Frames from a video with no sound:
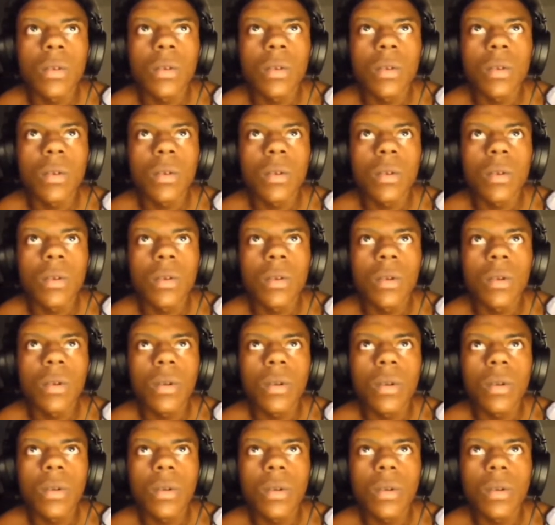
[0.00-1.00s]

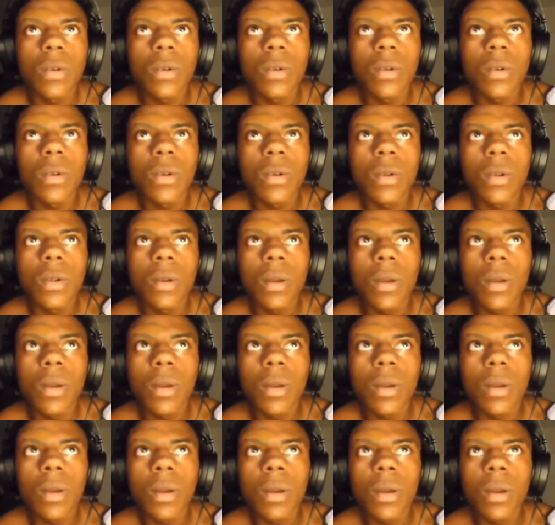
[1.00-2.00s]

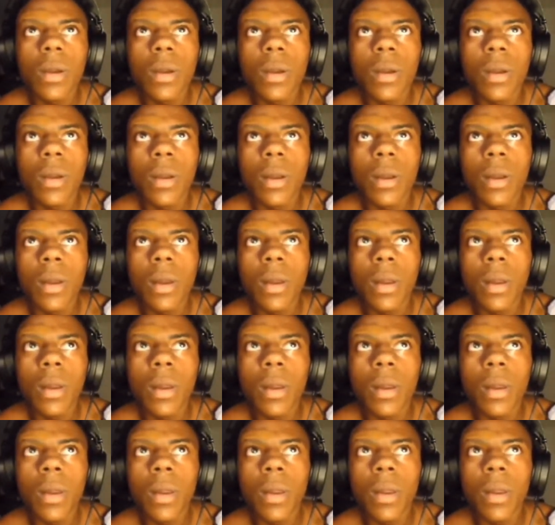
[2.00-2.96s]
Nothing is said.